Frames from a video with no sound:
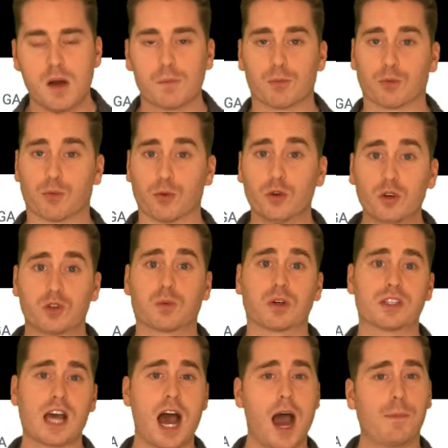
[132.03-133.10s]
Bruges were
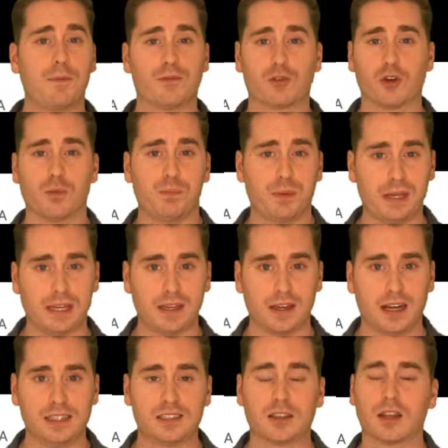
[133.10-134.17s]
top of Group B
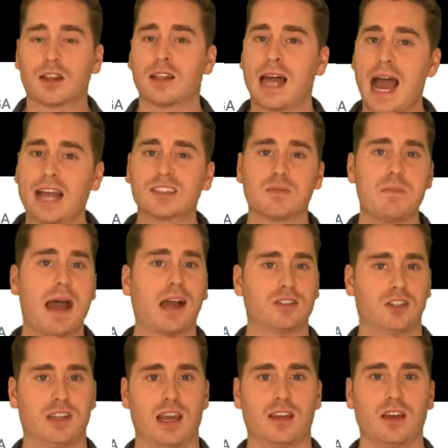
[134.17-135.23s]
until the last
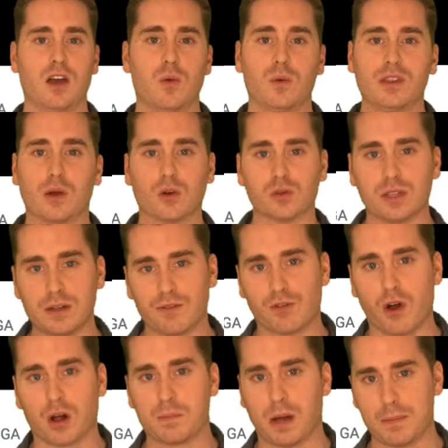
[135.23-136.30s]
match day when they were
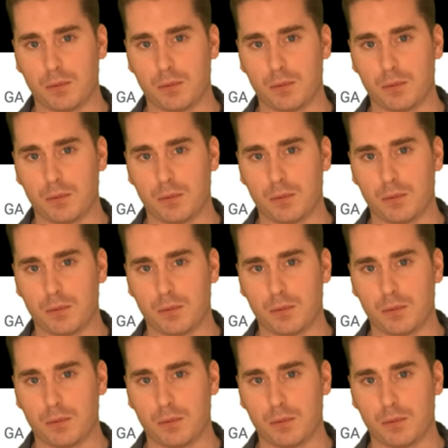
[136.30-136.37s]
leapfrogged by